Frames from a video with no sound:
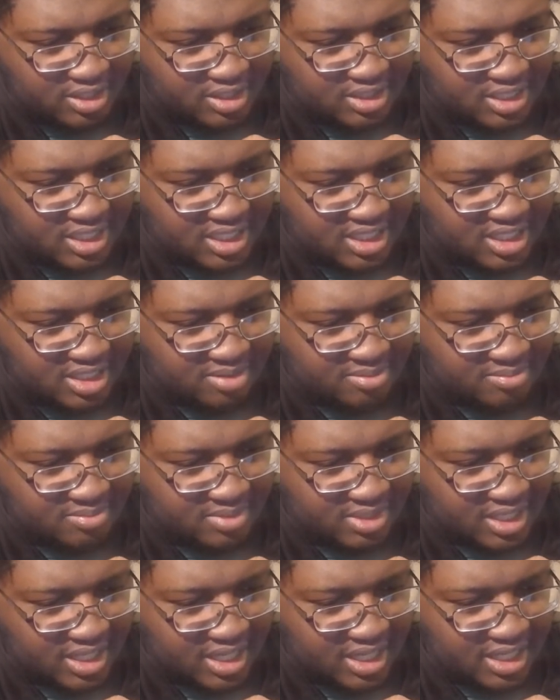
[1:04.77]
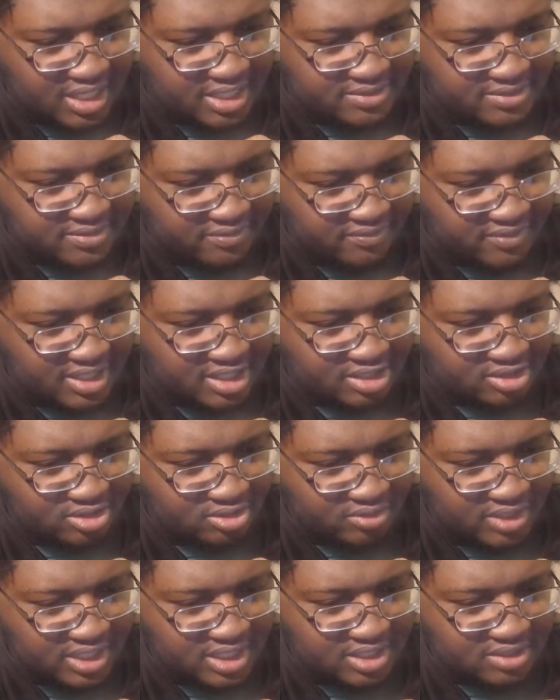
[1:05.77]
deemed a severe
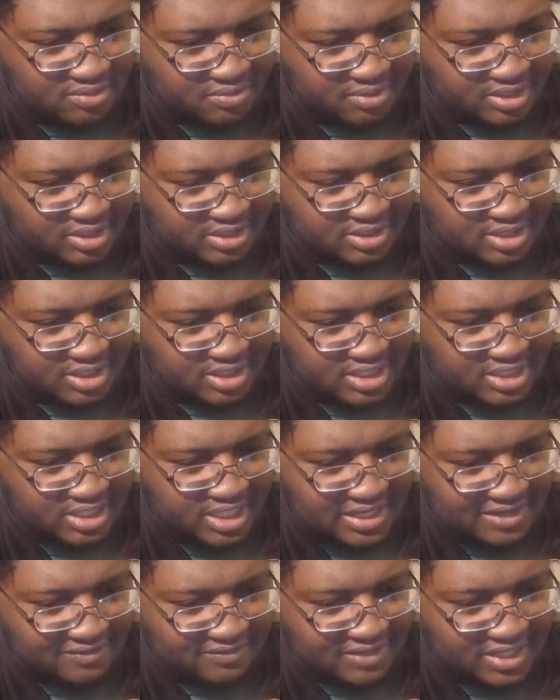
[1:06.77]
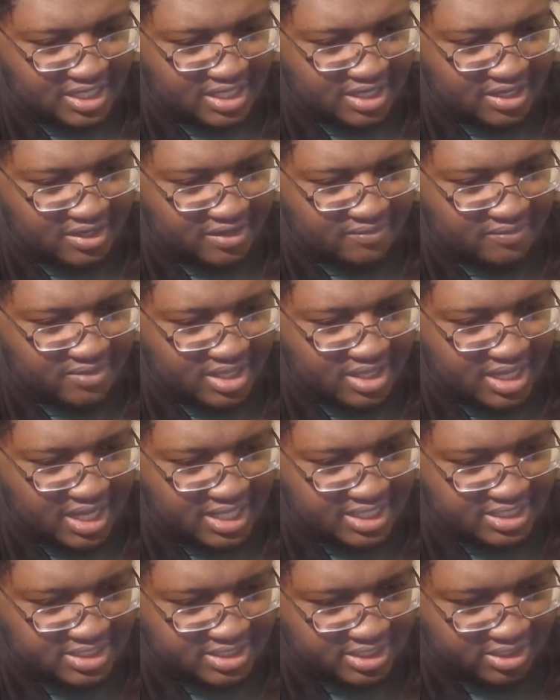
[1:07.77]
threat towards the safety of the
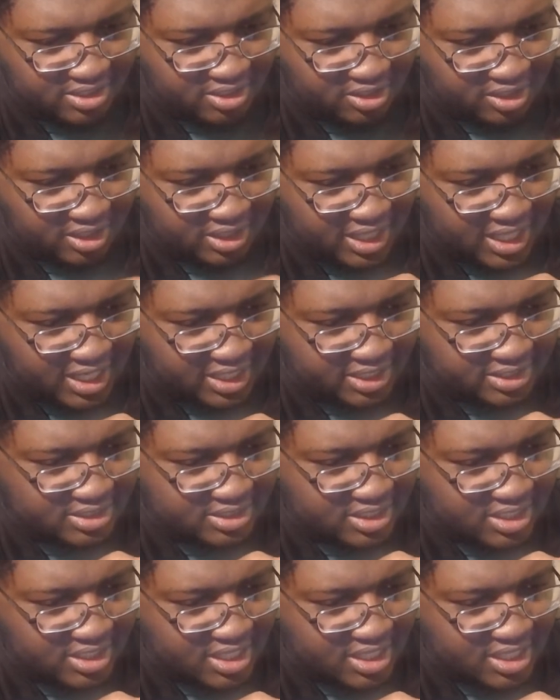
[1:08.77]
nation are locked